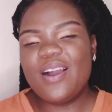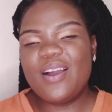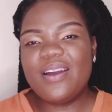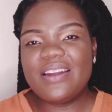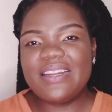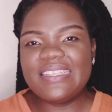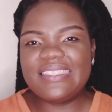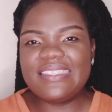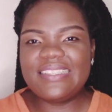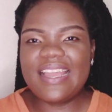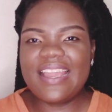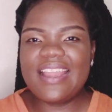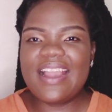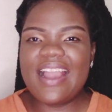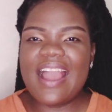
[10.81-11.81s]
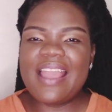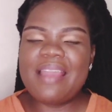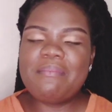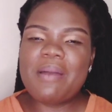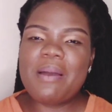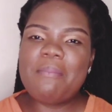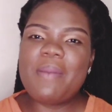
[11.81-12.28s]
God is saying, I
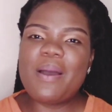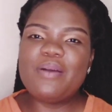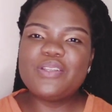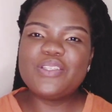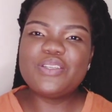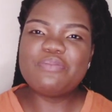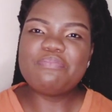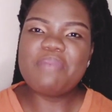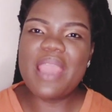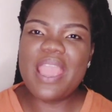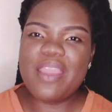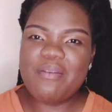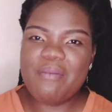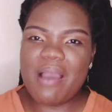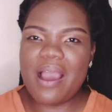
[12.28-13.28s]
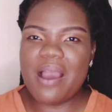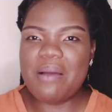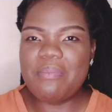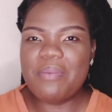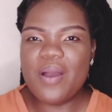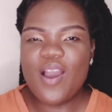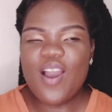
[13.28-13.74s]
am about to pay you
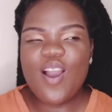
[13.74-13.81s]
up.